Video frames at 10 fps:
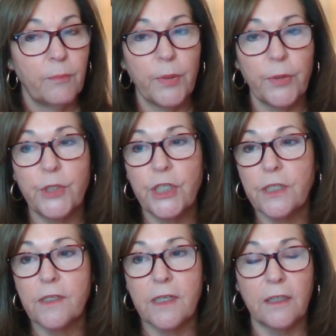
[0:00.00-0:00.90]

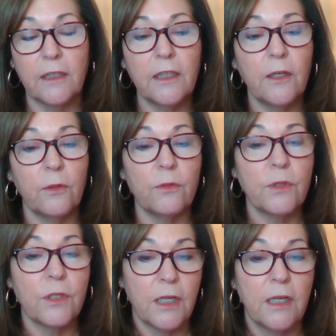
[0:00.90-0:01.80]
purchased, and
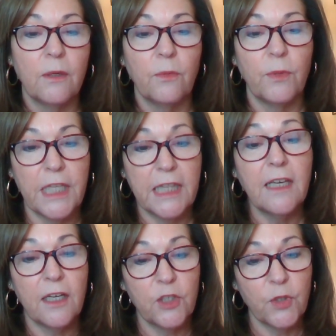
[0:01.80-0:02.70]
closed within the
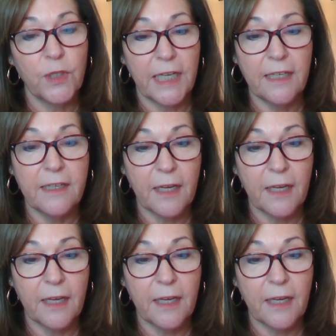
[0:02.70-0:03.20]
180-day period.